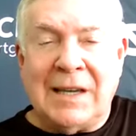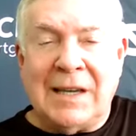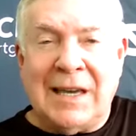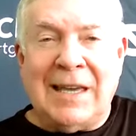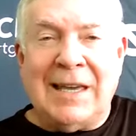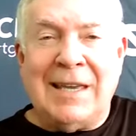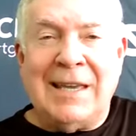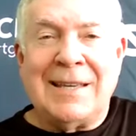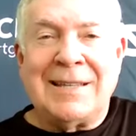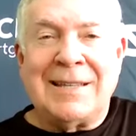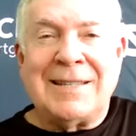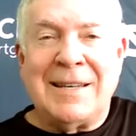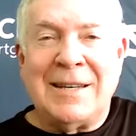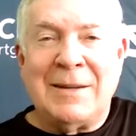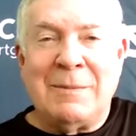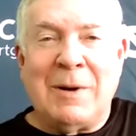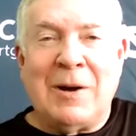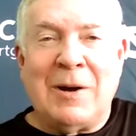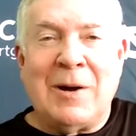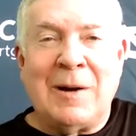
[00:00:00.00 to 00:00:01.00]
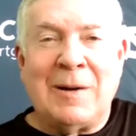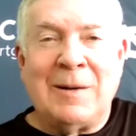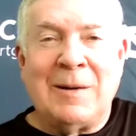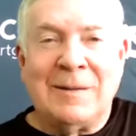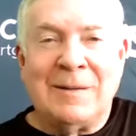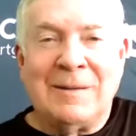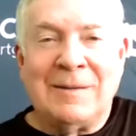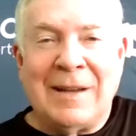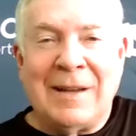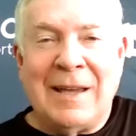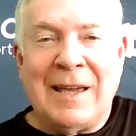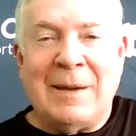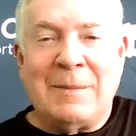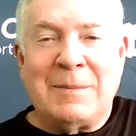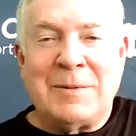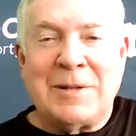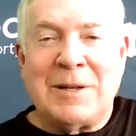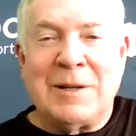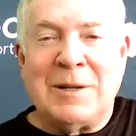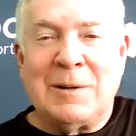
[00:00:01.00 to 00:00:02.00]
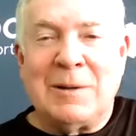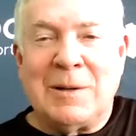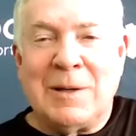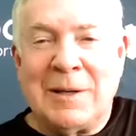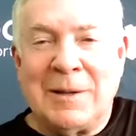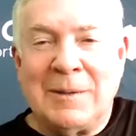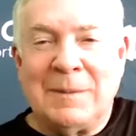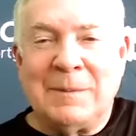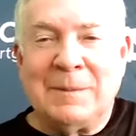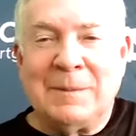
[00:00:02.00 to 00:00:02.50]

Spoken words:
Hay is in the barn. Absolutely.